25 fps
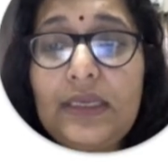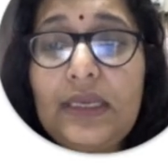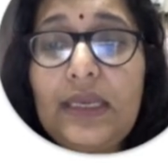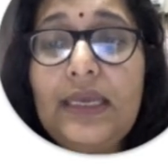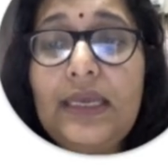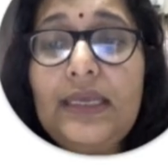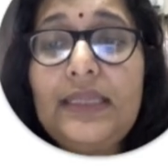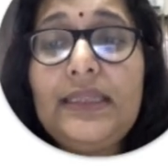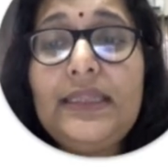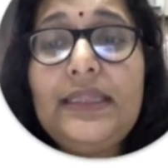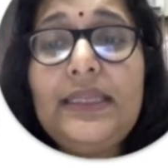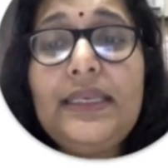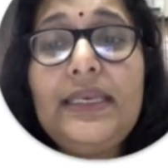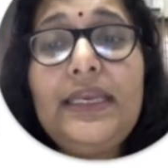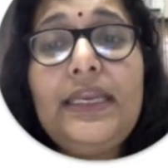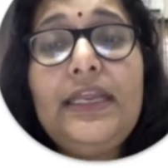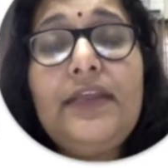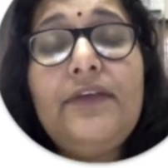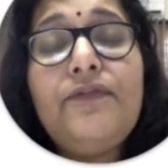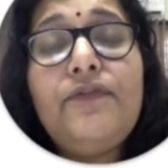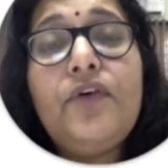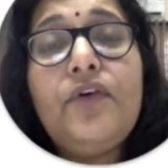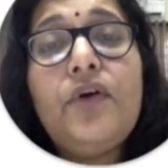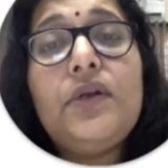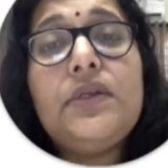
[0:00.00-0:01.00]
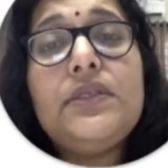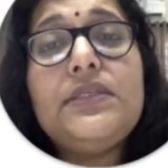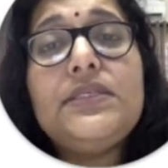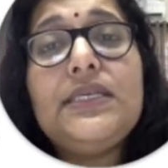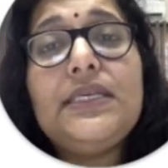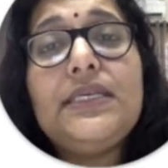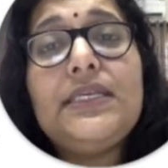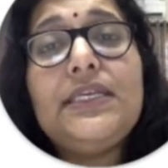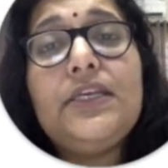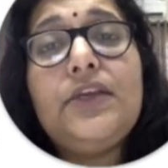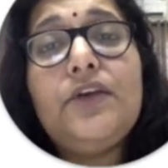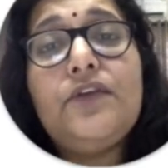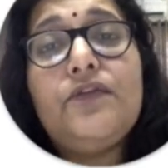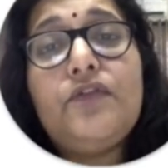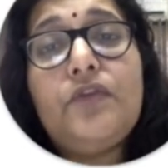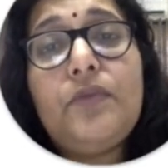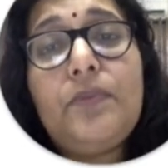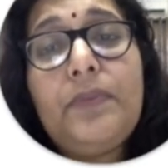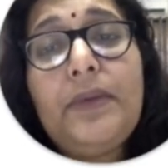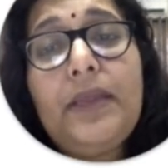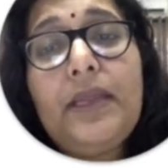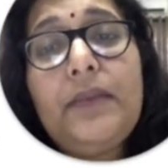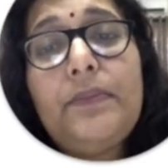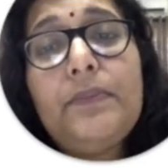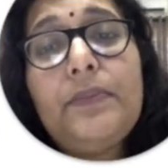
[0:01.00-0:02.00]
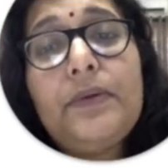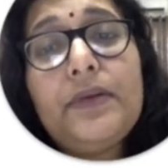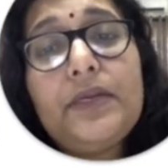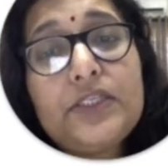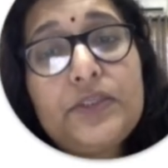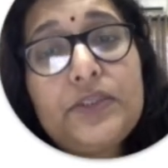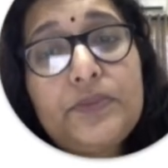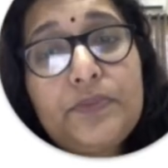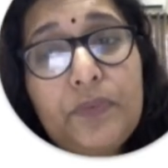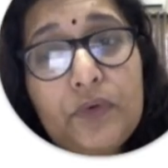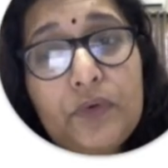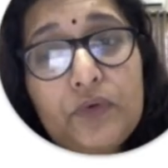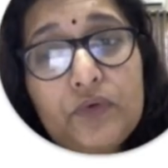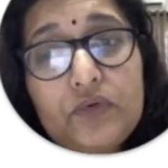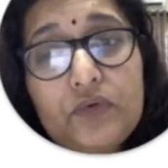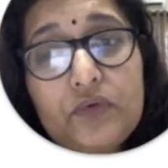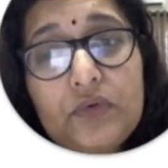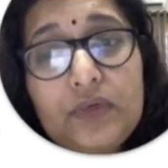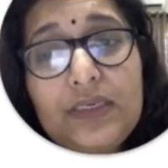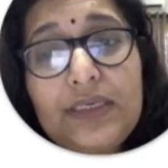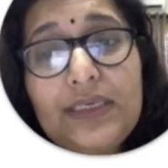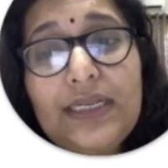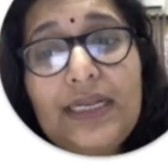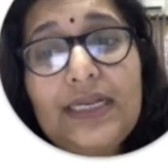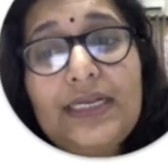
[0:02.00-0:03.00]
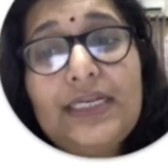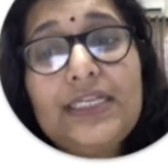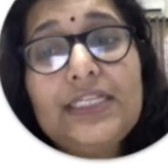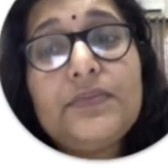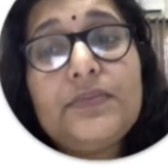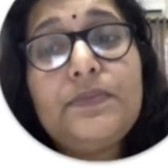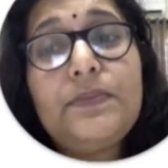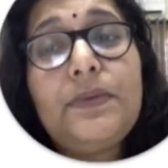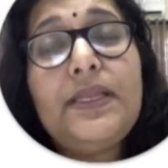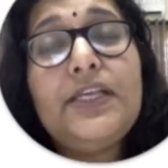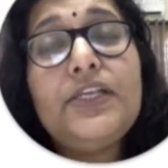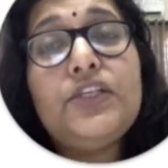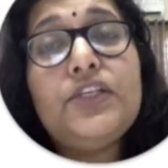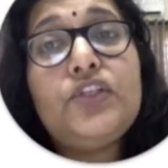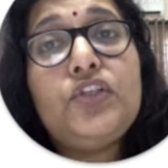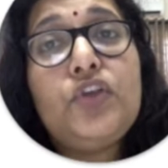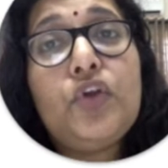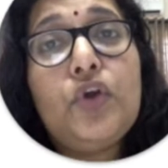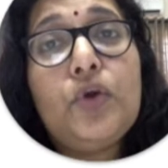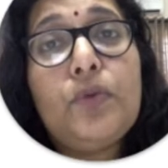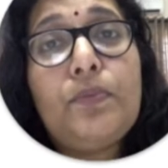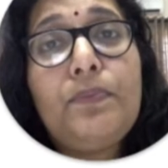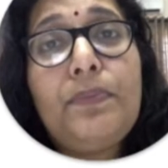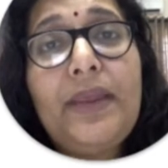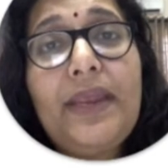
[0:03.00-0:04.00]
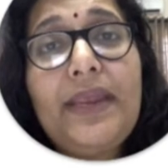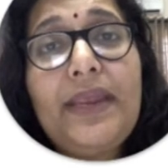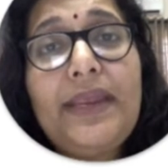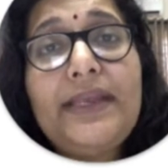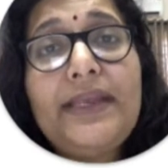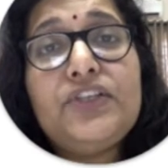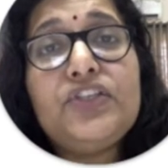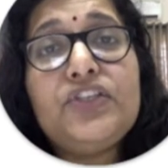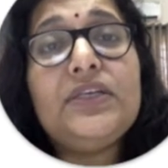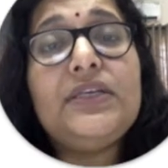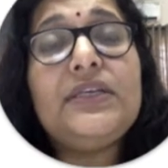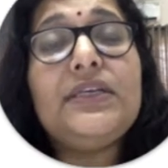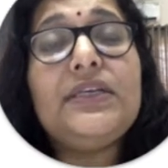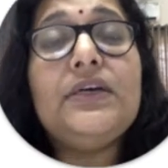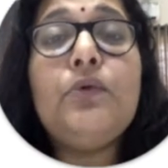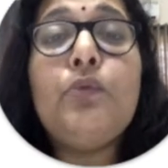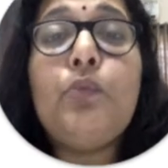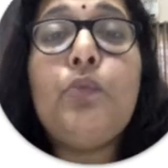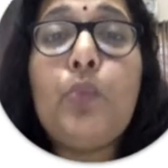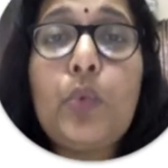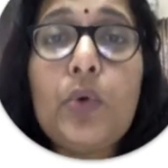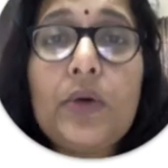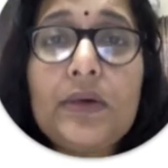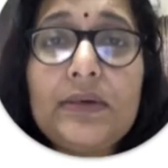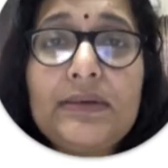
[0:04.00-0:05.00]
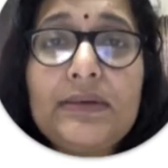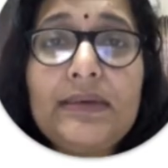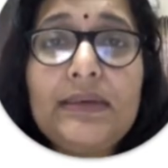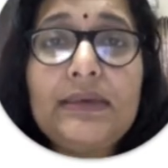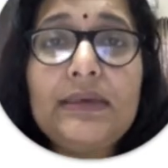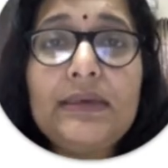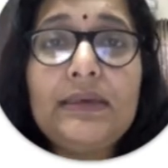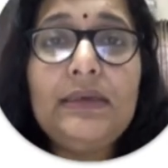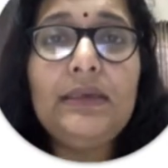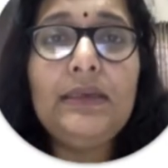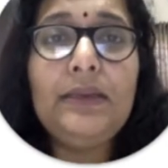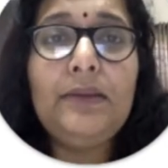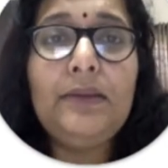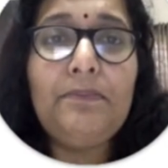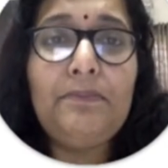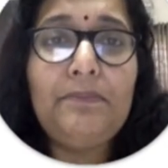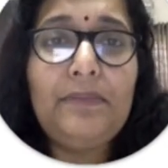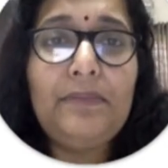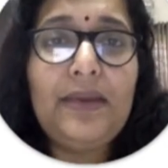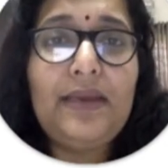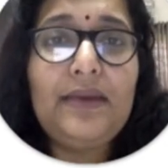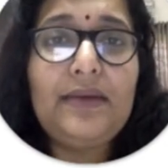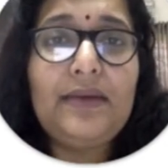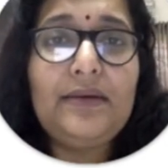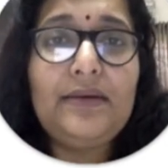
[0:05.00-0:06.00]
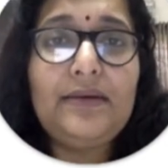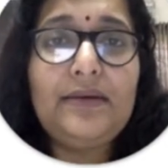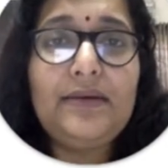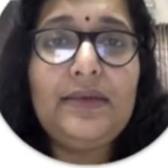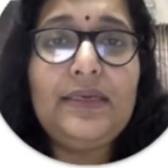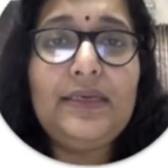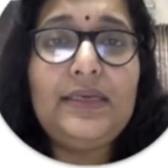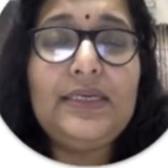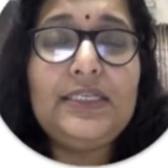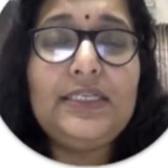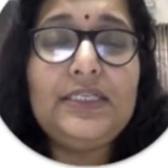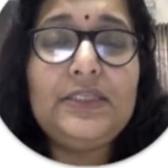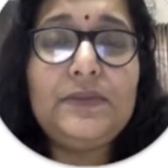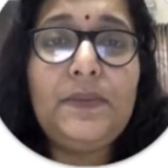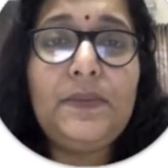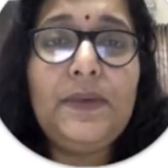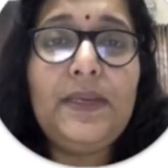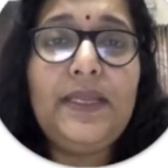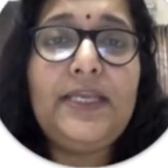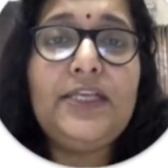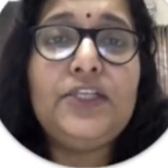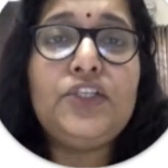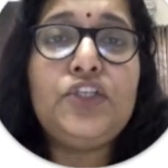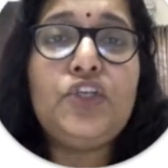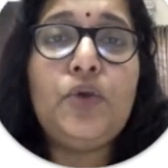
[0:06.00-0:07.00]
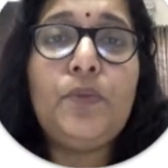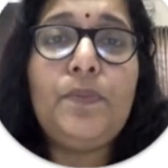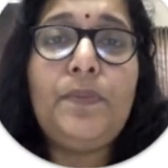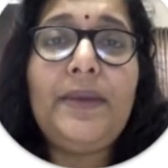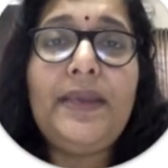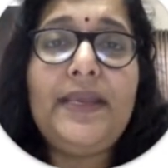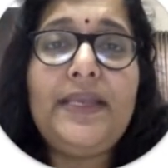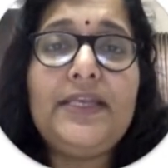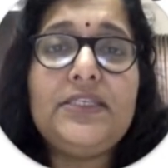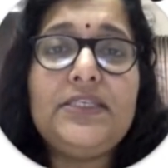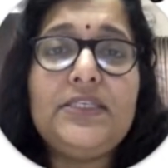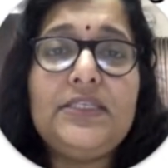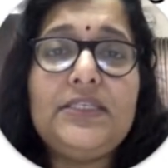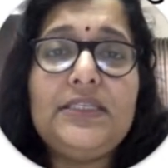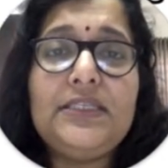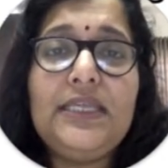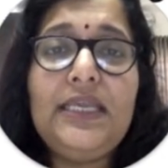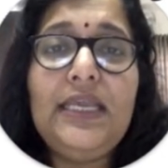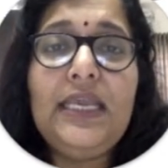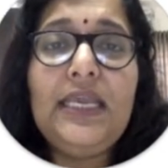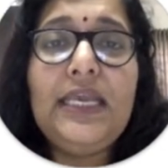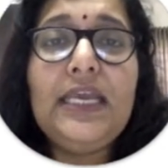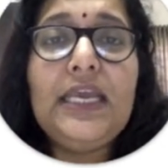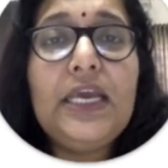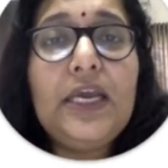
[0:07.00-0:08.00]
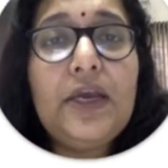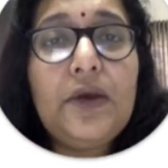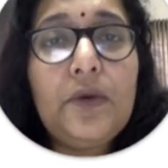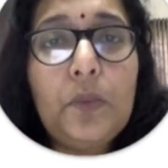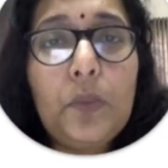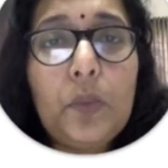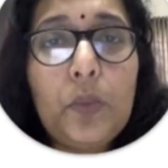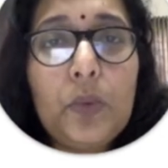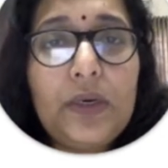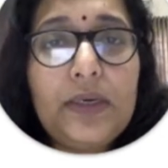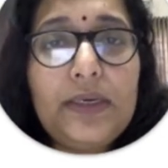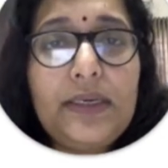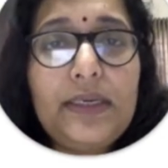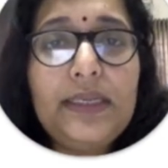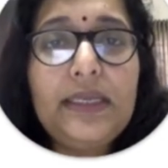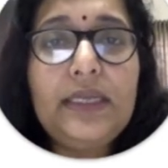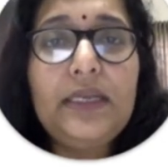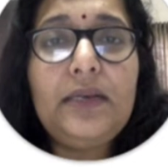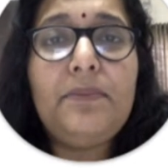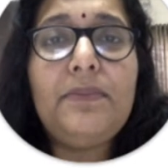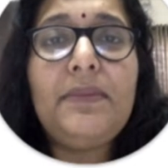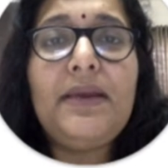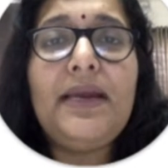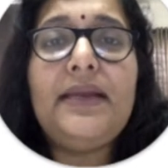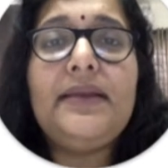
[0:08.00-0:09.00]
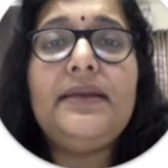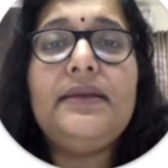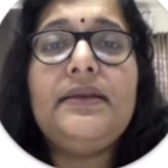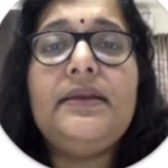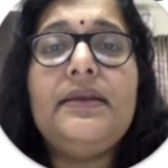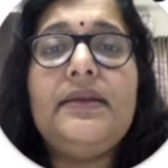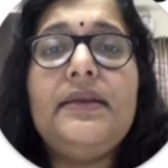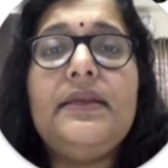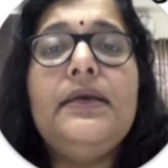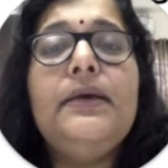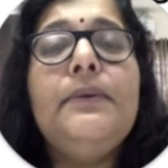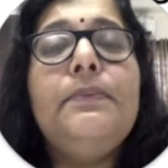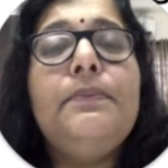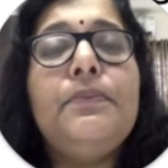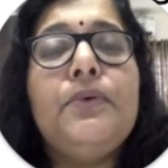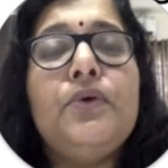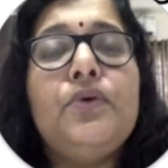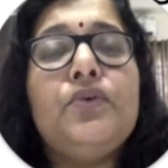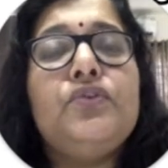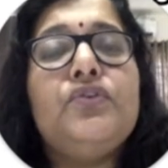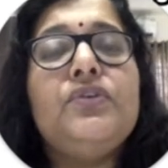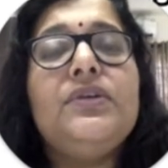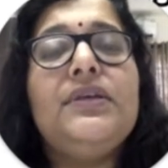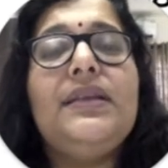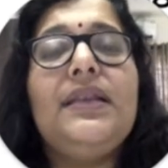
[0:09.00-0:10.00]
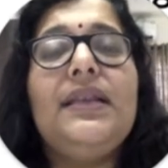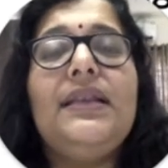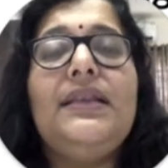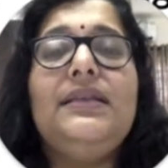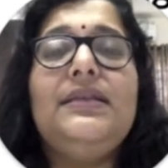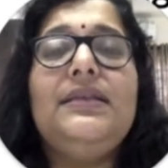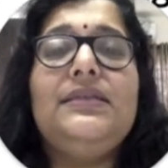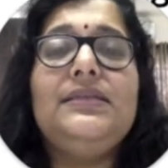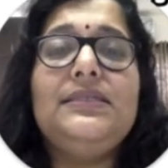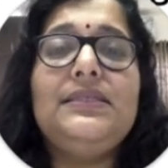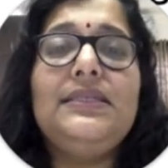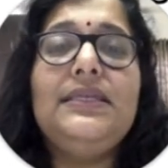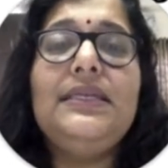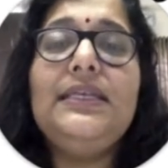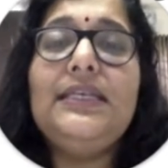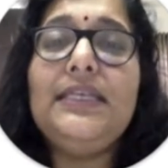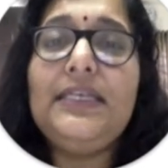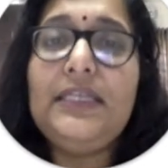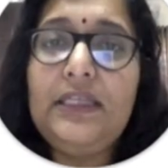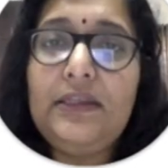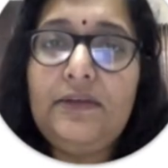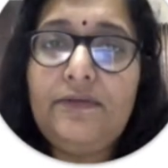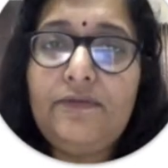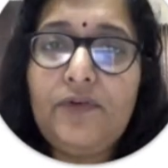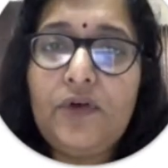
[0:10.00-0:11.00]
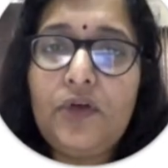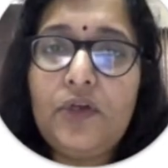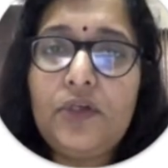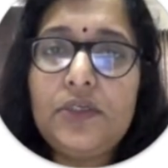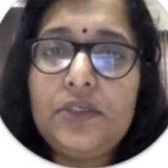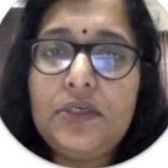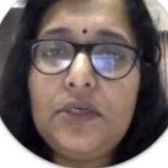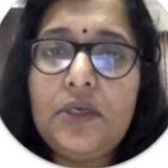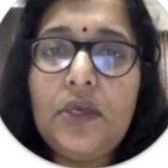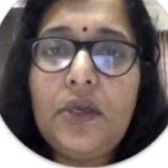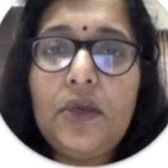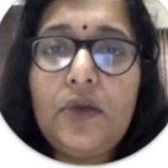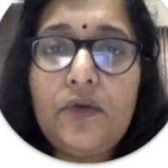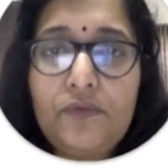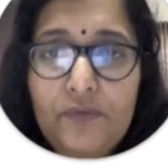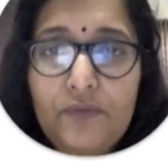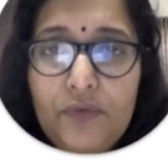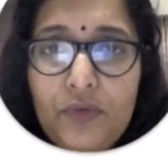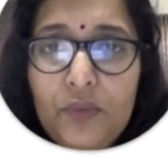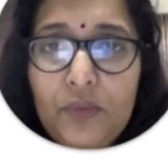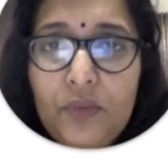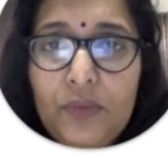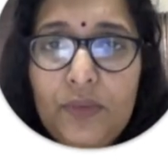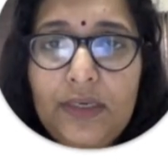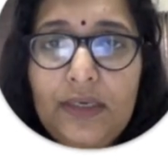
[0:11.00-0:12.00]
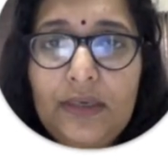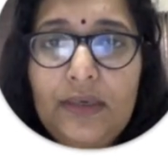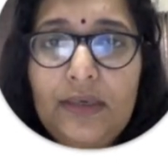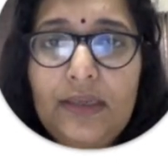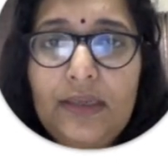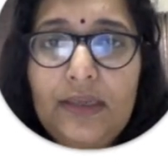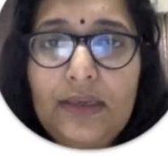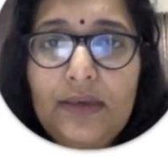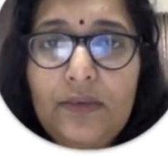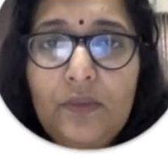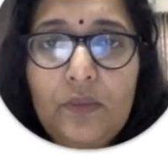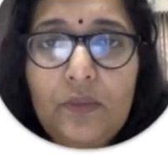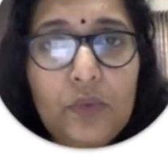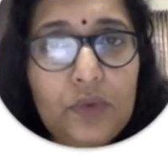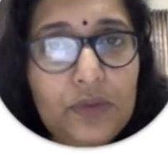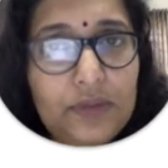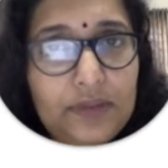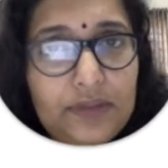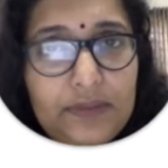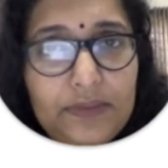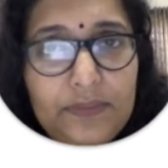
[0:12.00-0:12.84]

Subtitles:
The default setting of the paper is portrait, that displays your page in a vertical manner. It displays your page in the vertical manner in a portrait, and it is the default view in Word.